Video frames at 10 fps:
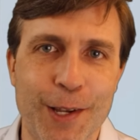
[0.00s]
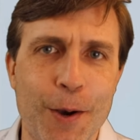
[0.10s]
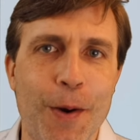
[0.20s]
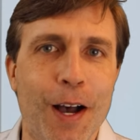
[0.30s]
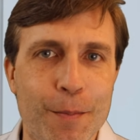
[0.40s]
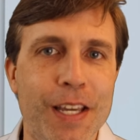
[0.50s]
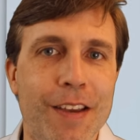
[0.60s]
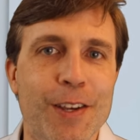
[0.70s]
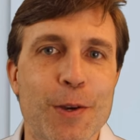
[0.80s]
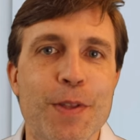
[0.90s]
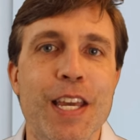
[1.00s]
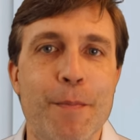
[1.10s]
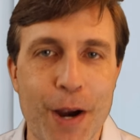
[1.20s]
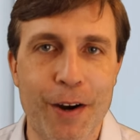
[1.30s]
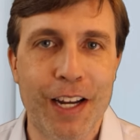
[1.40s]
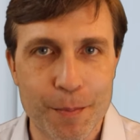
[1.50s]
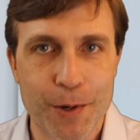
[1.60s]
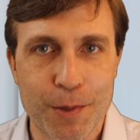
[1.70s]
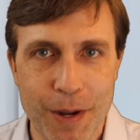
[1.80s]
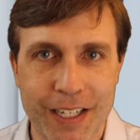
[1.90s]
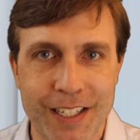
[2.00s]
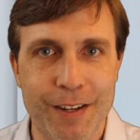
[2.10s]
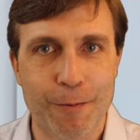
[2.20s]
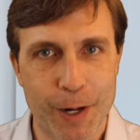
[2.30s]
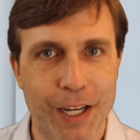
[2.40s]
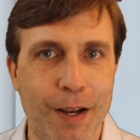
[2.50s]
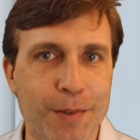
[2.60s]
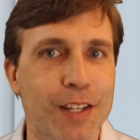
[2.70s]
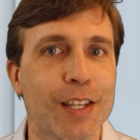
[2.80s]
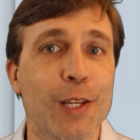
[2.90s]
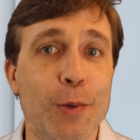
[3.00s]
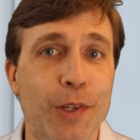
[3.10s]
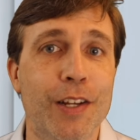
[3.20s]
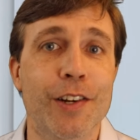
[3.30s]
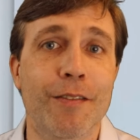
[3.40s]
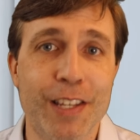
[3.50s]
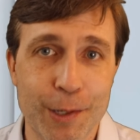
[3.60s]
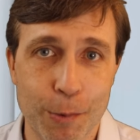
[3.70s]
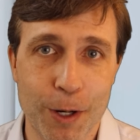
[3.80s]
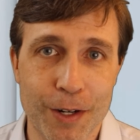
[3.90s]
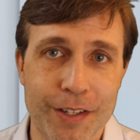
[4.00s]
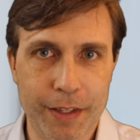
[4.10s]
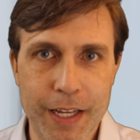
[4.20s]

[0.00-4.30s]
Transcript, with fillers: so I'll be giving you the American perspective when it comes to the usage of these words.